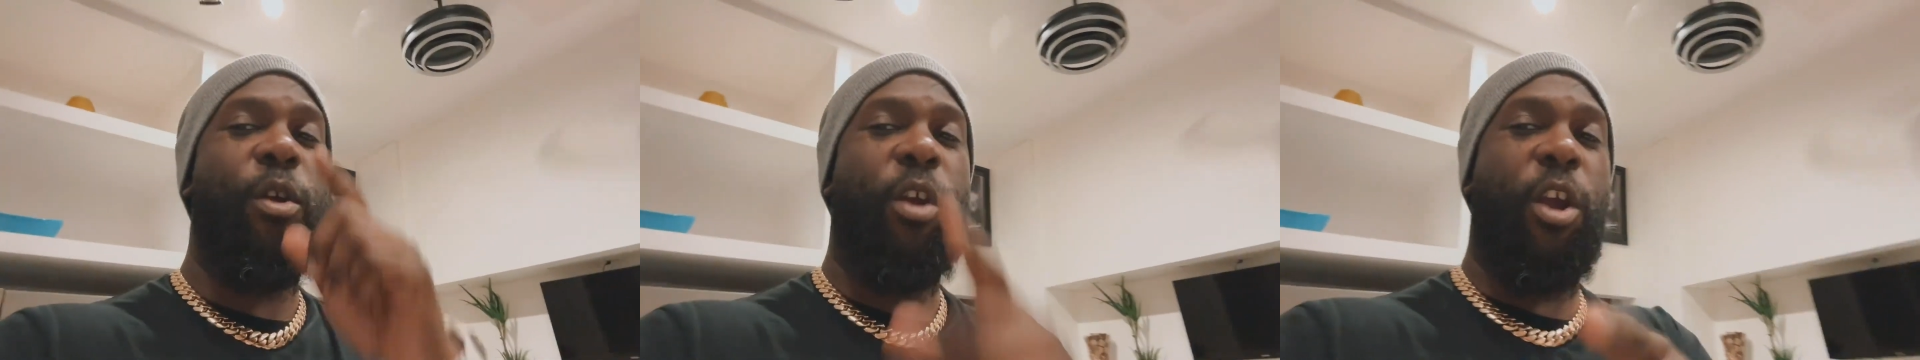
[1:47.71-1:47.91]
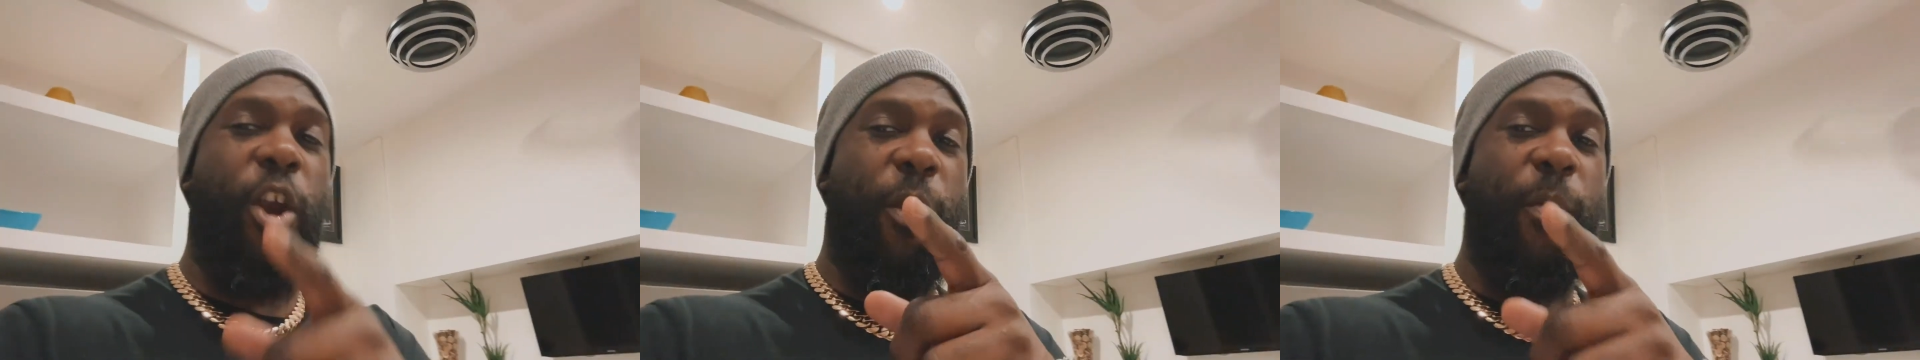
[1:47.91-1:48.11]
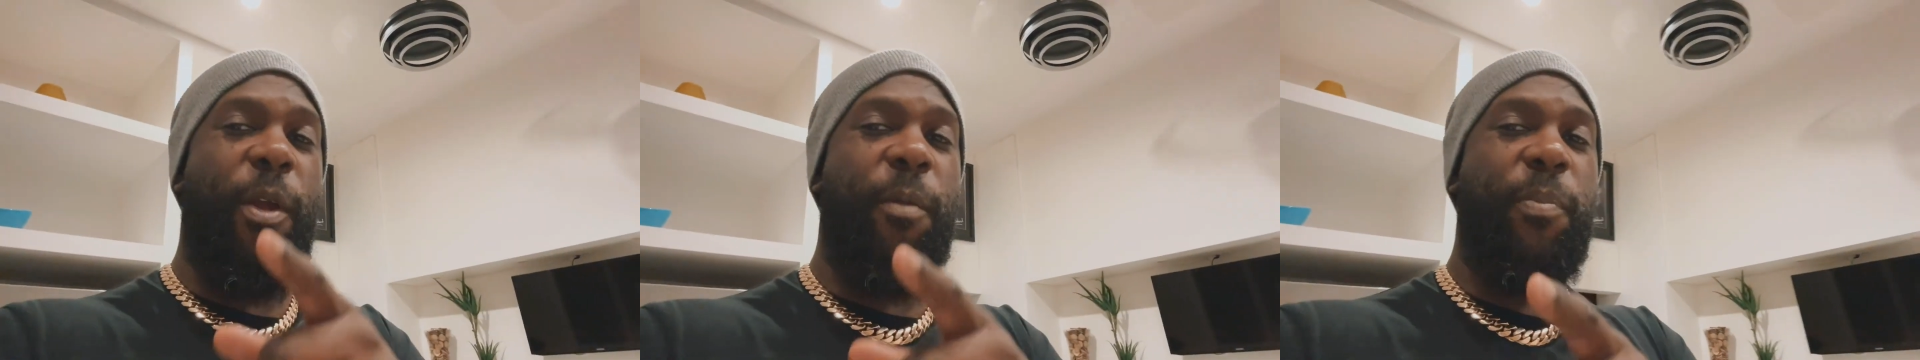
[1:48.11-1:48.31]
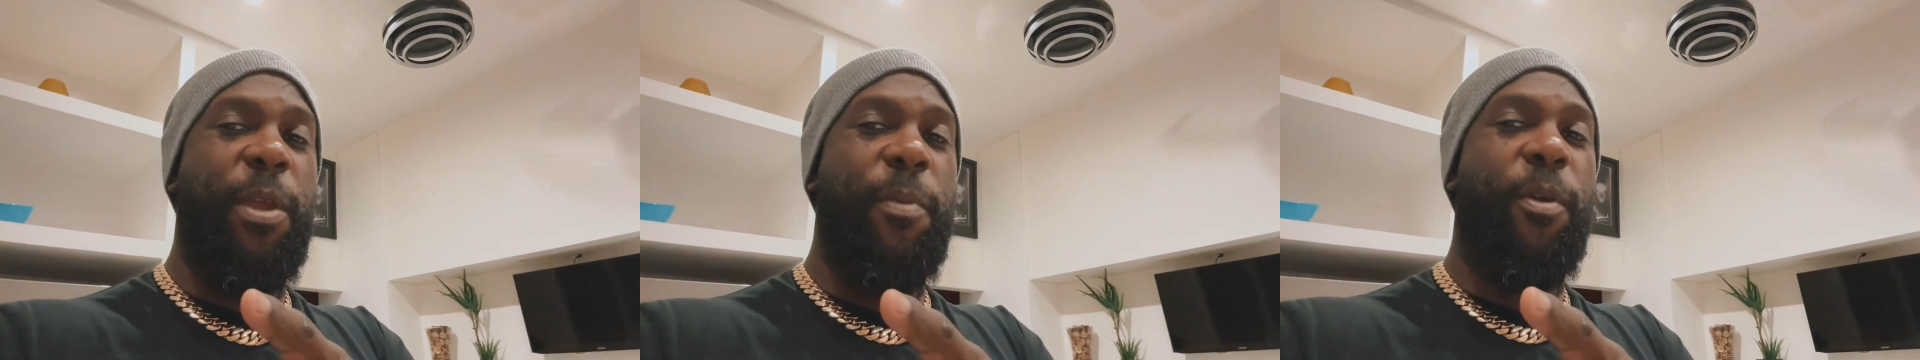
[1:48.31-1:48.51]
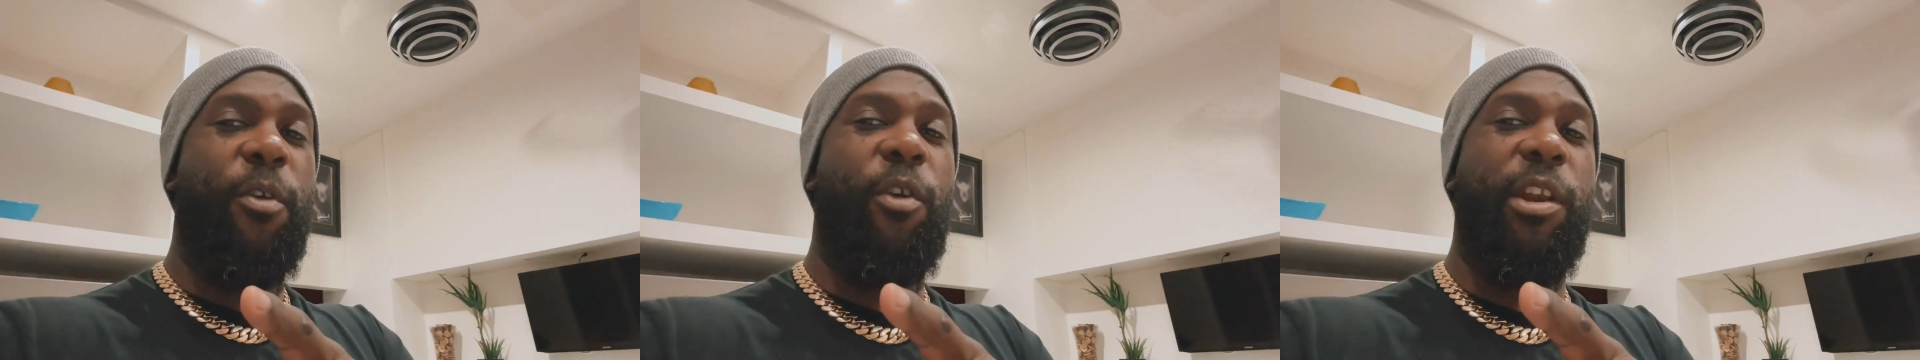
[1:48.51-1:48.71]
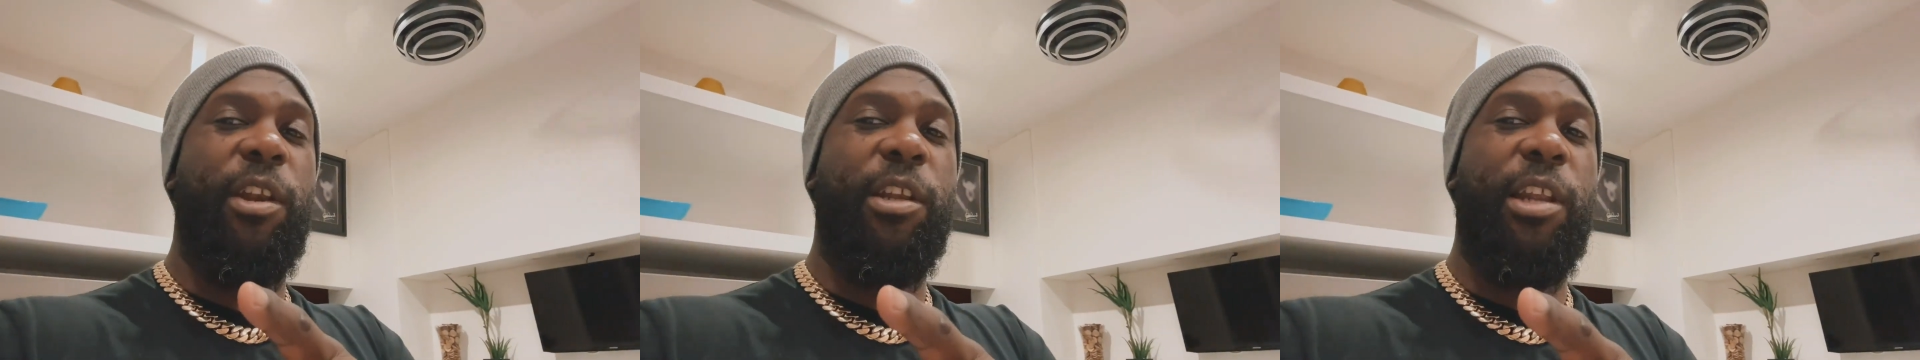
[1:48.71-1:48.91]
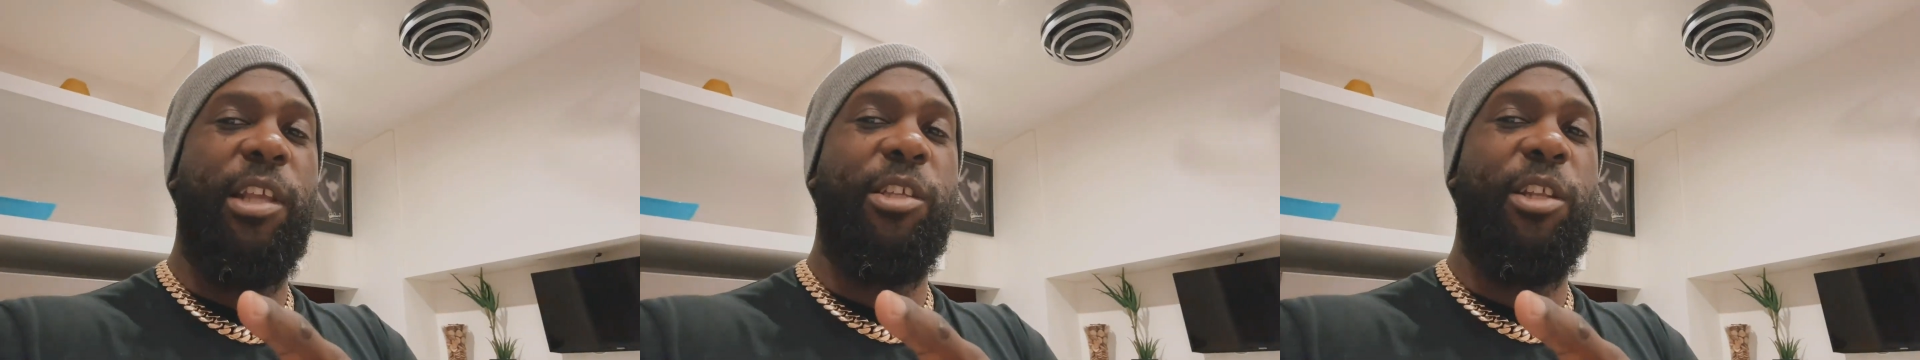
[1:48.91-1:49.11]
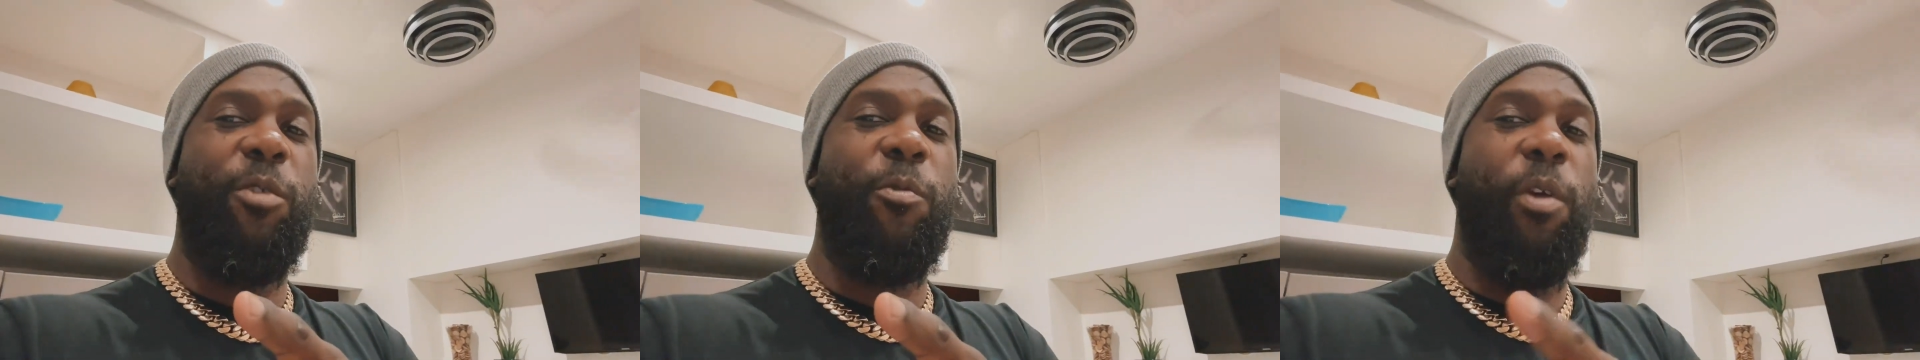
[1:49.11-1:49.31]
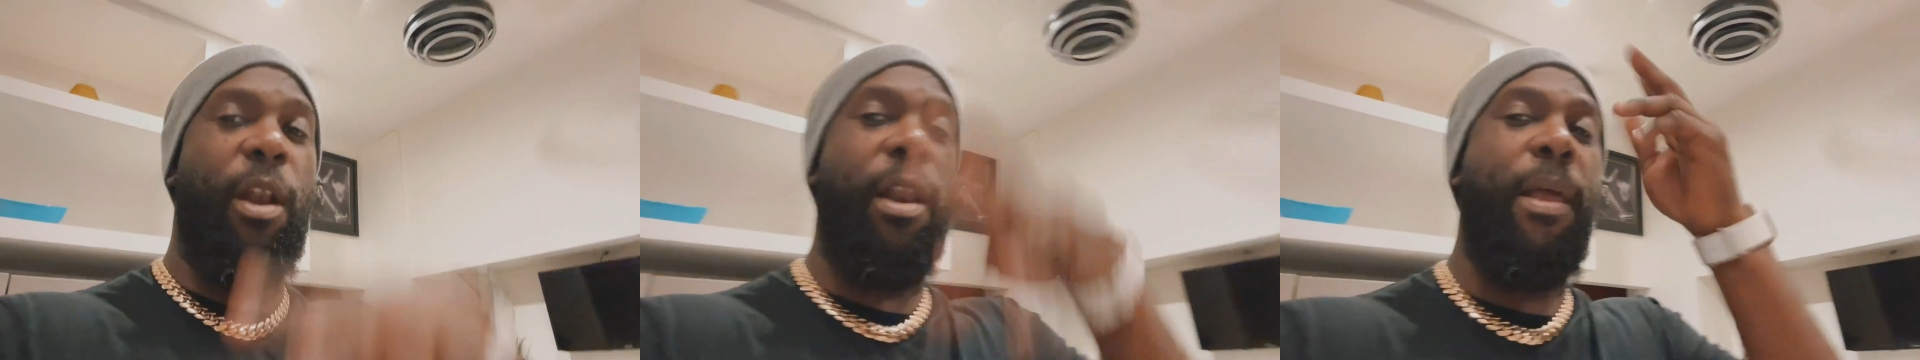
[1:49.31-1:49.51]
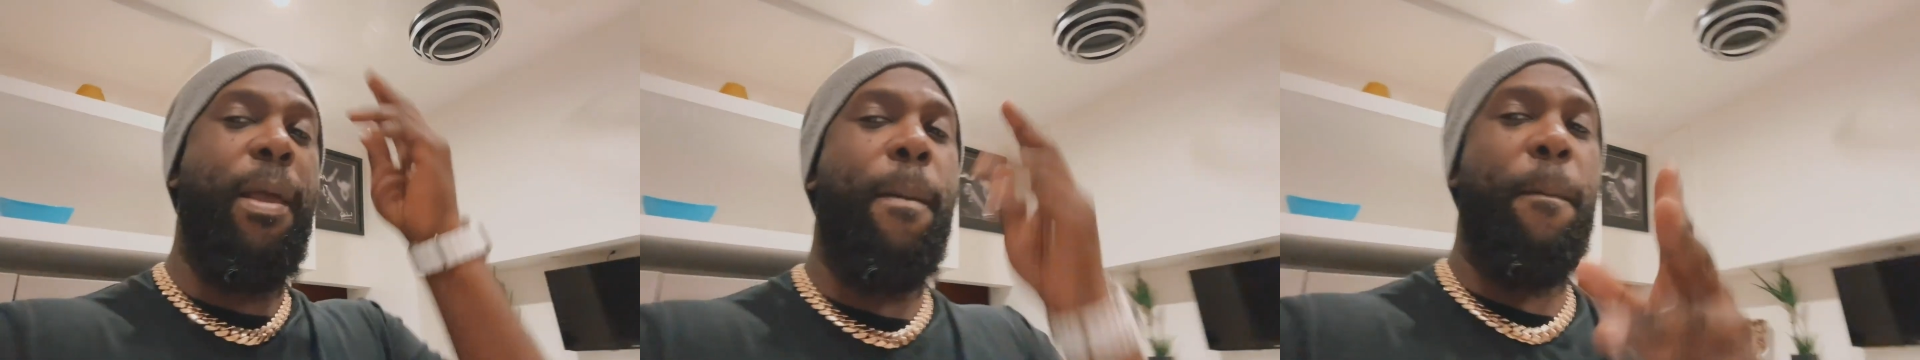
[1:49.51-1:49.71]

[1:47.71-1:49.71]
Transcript: Caribbean people run things in the world.